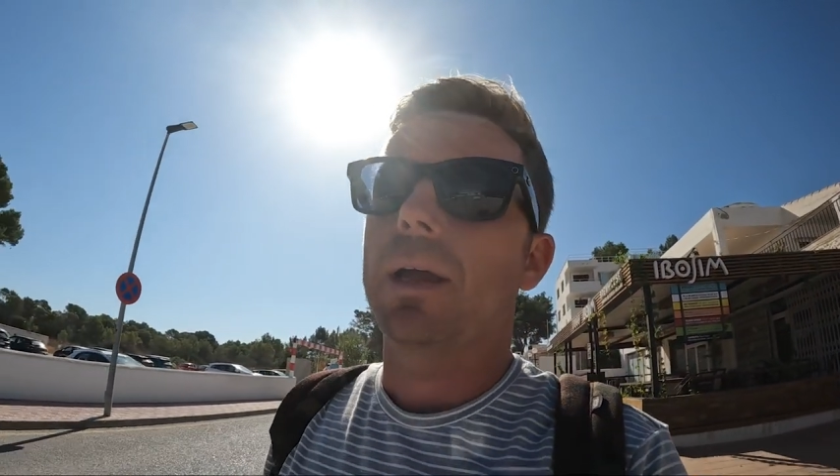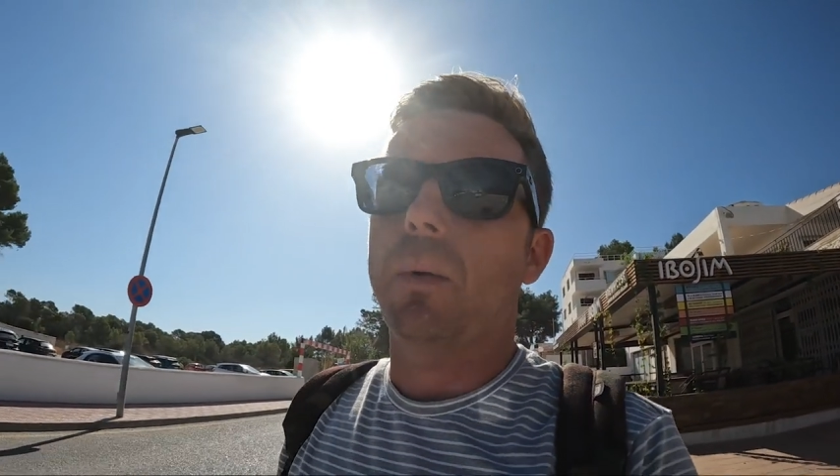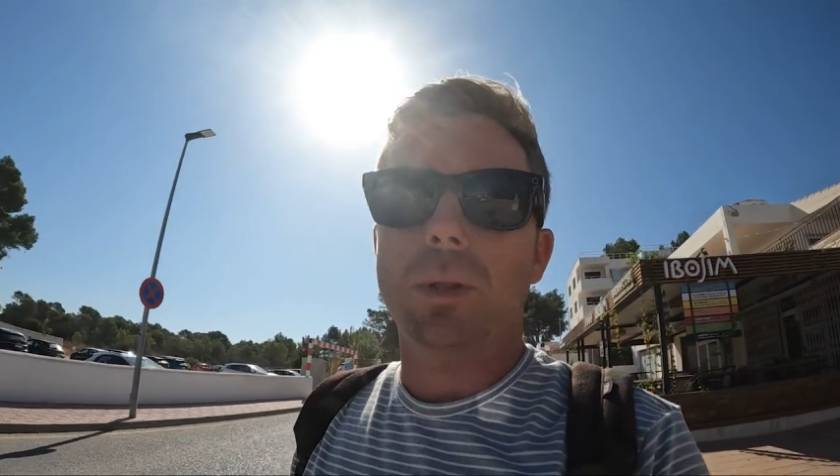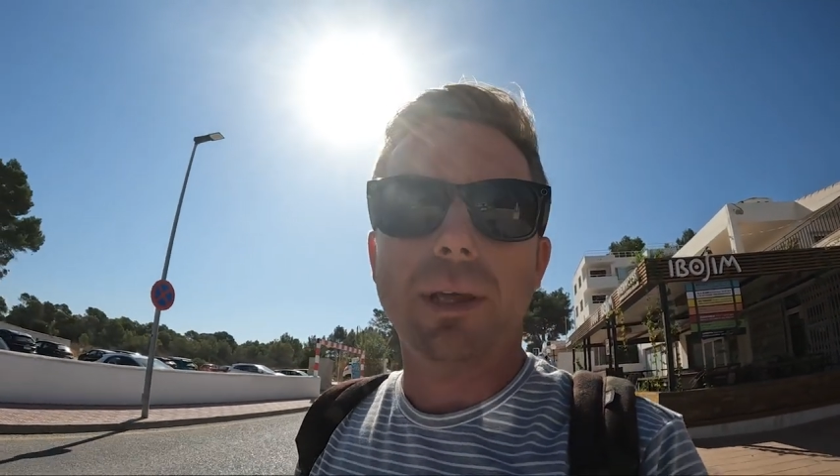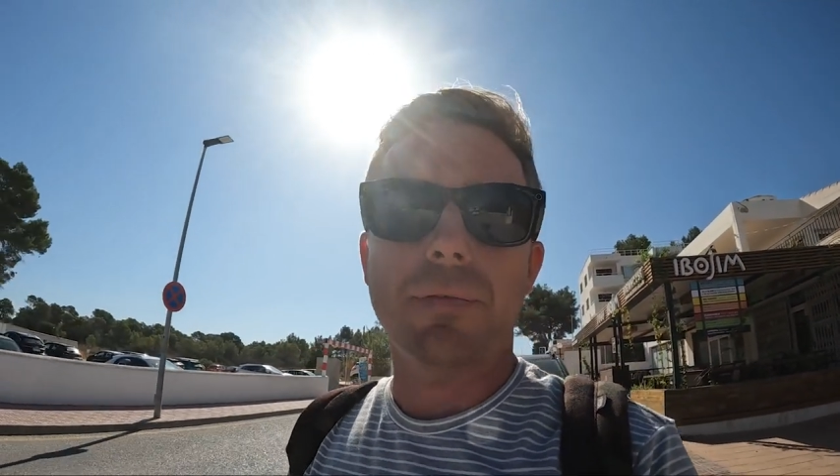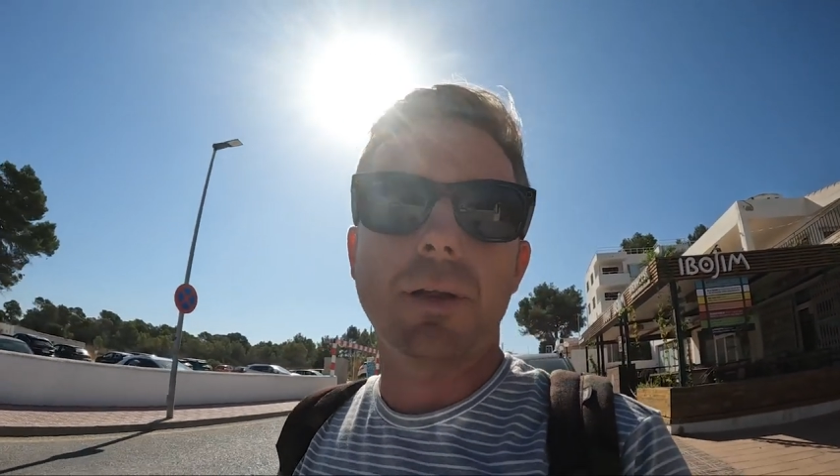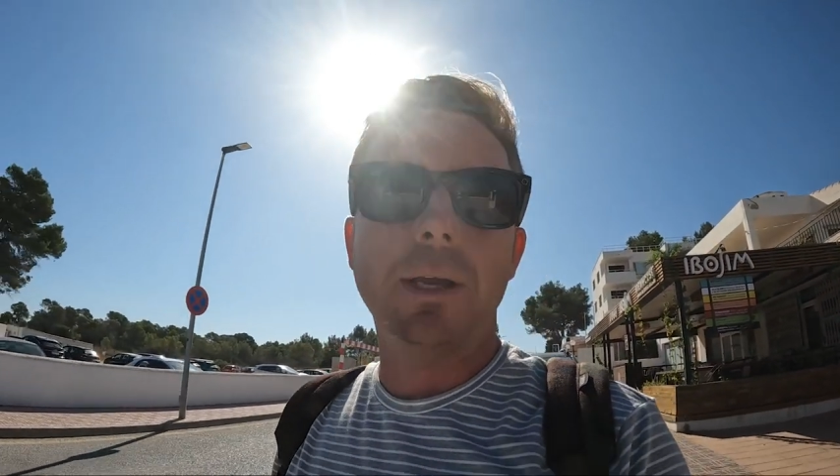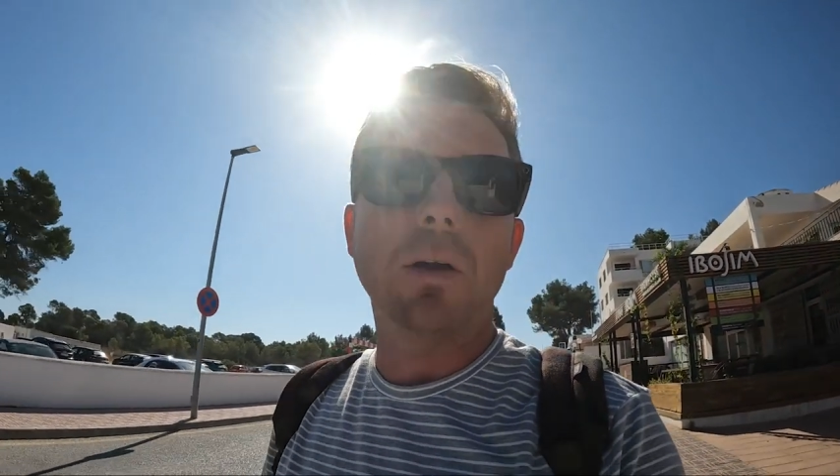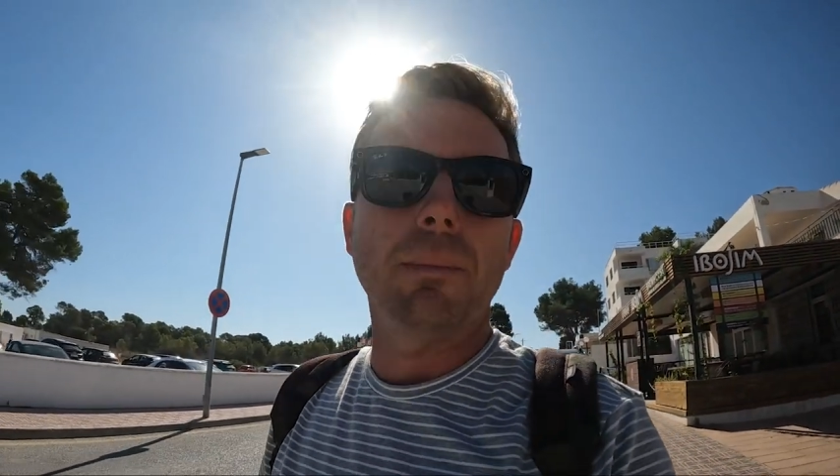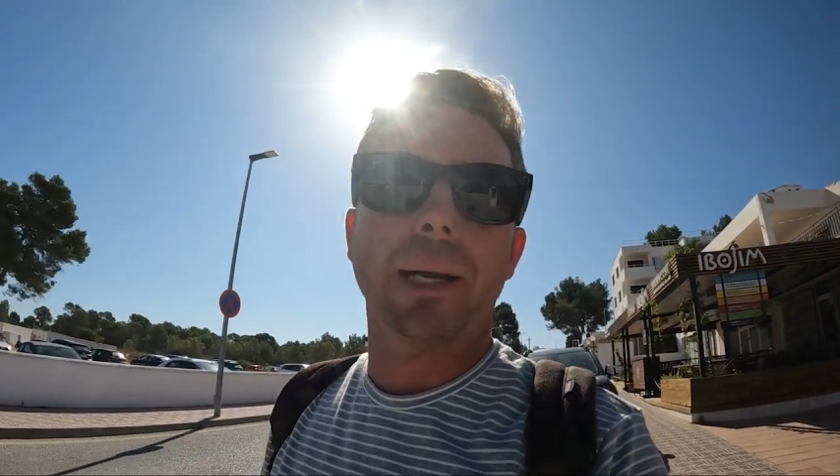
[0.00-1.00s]
I will definitely
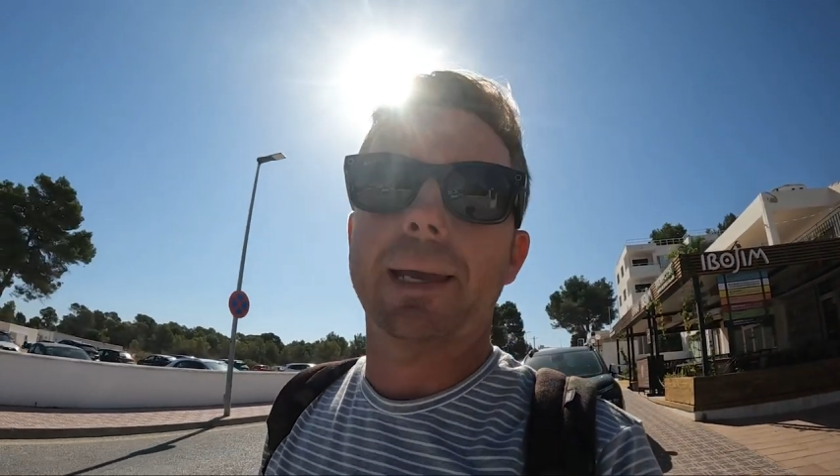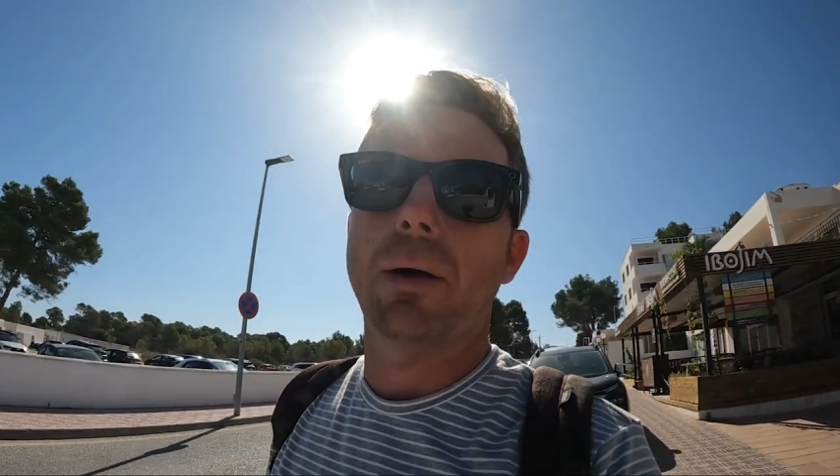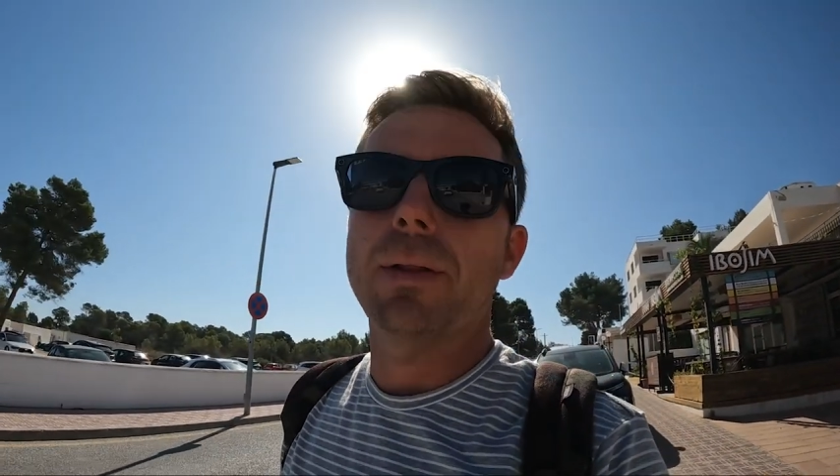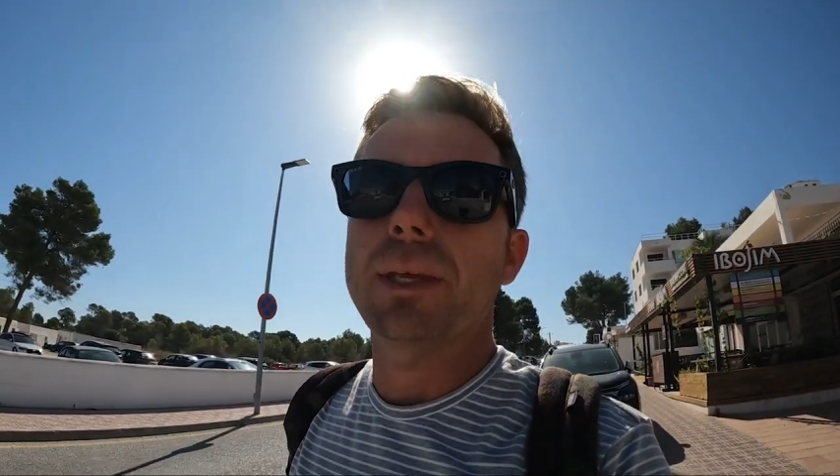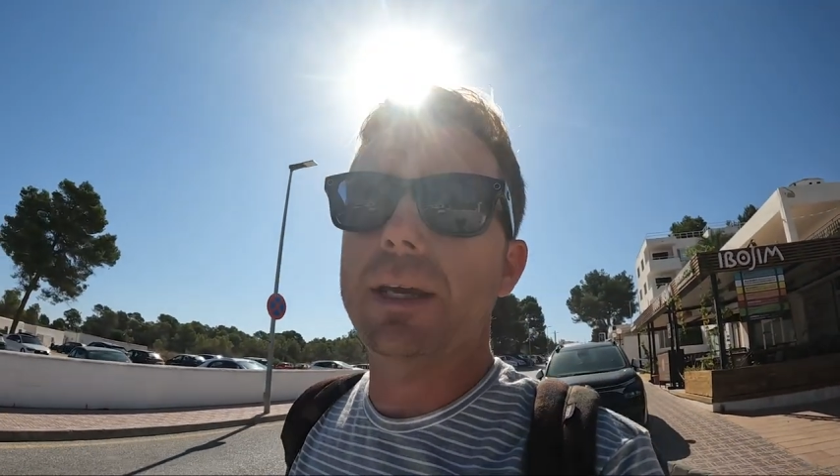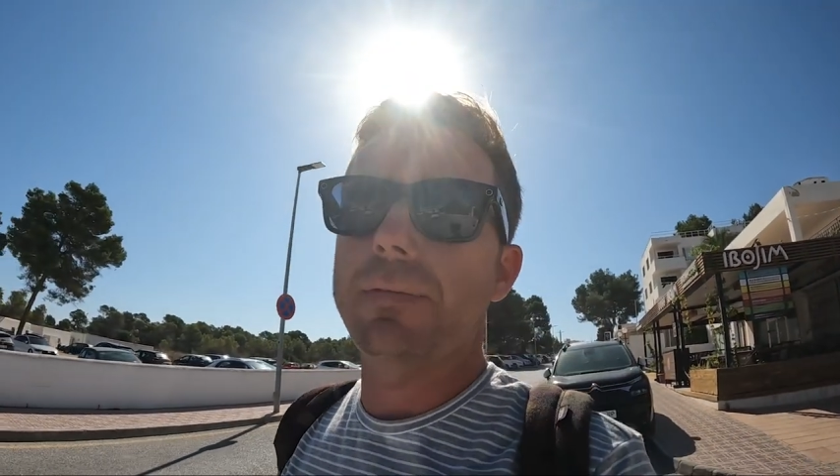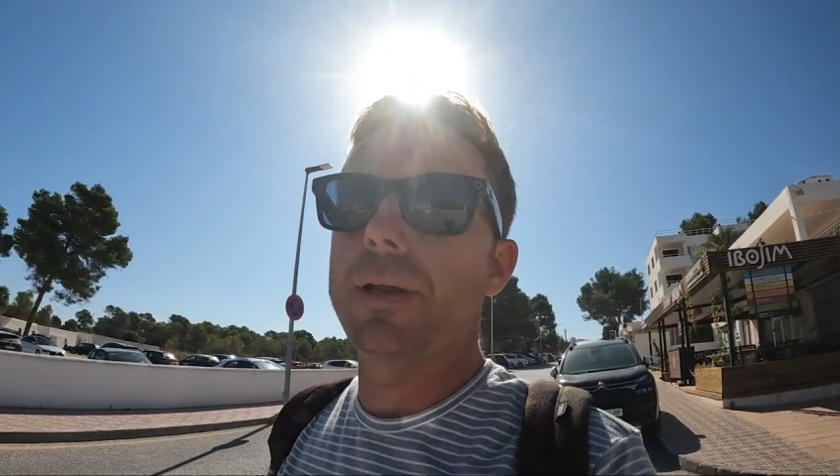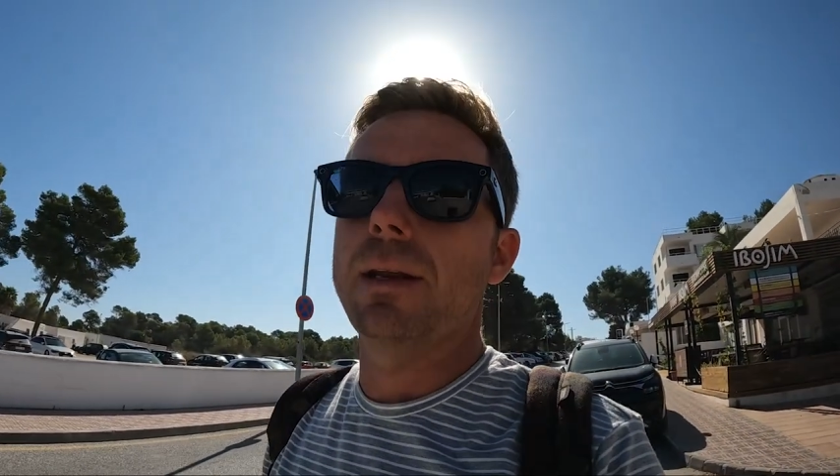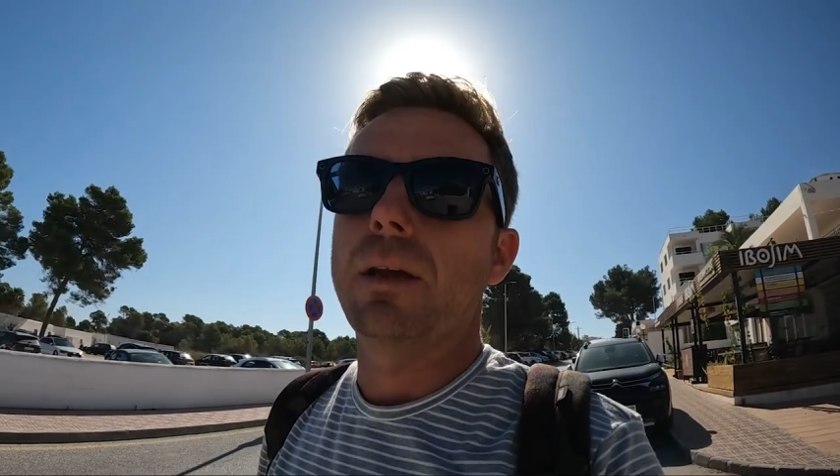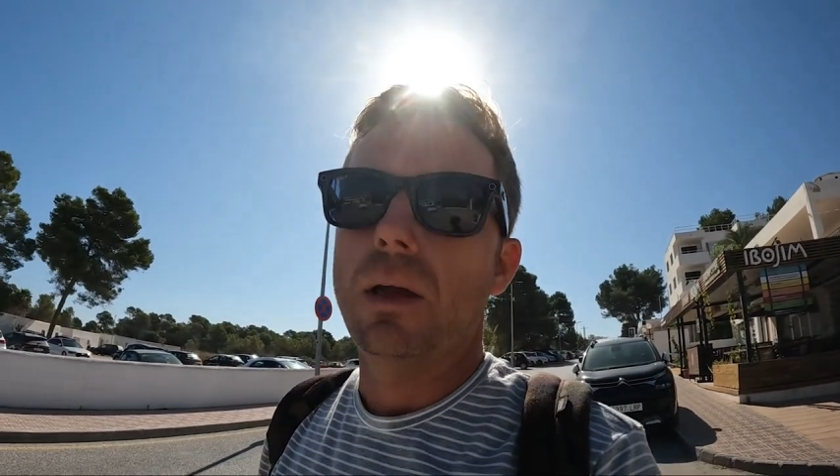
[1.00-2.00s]
come back out in the
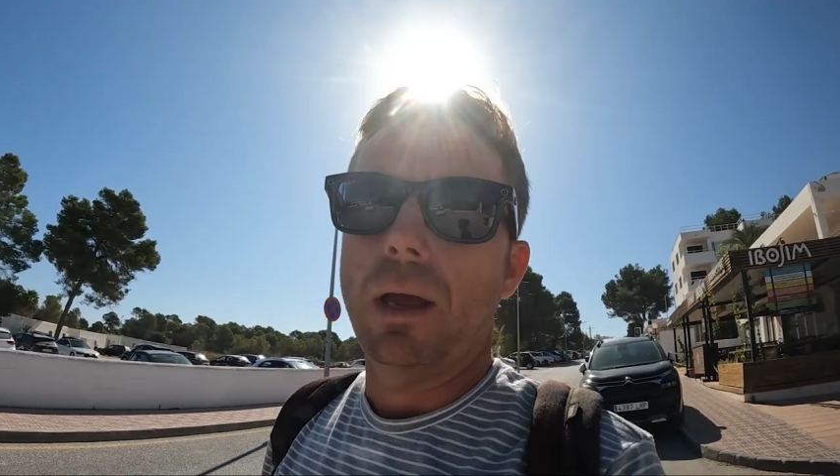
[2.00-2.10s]
evening